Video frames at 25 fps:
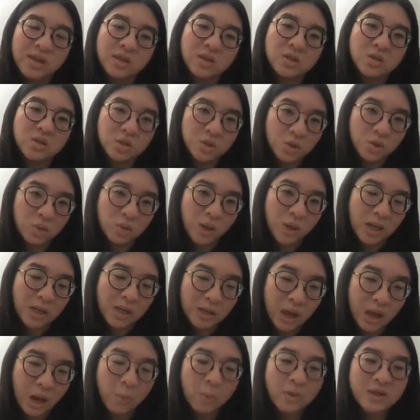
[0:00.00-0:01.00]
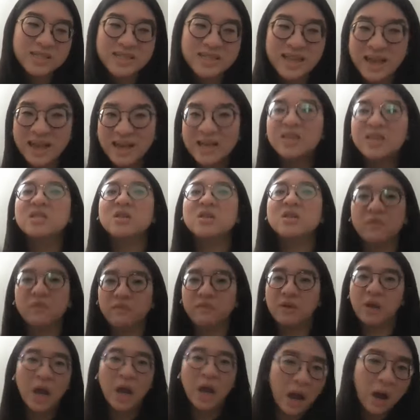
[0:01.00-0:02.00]
answer right now, but as
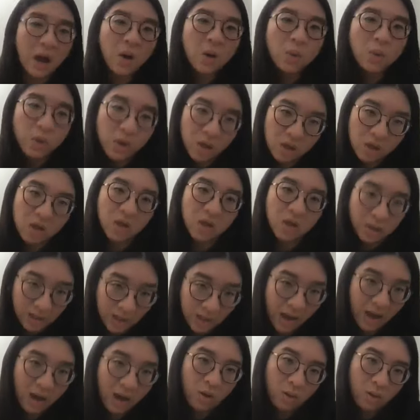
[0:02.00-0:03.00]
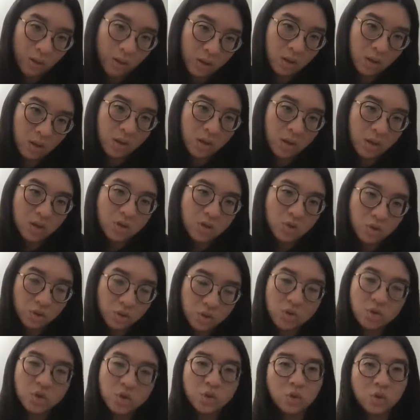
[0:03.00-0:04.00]
of now, we are allowed
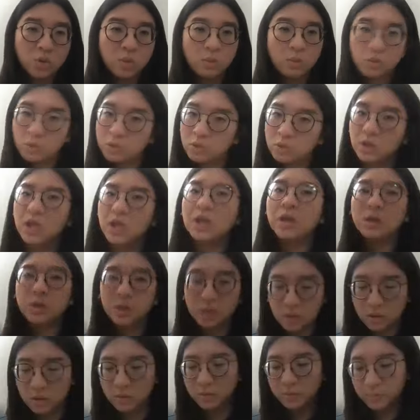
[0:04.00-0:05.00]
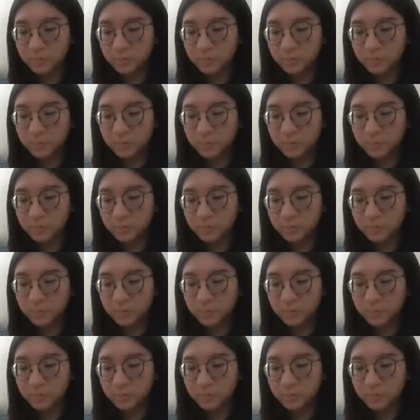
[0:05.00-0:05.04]
to moonlight.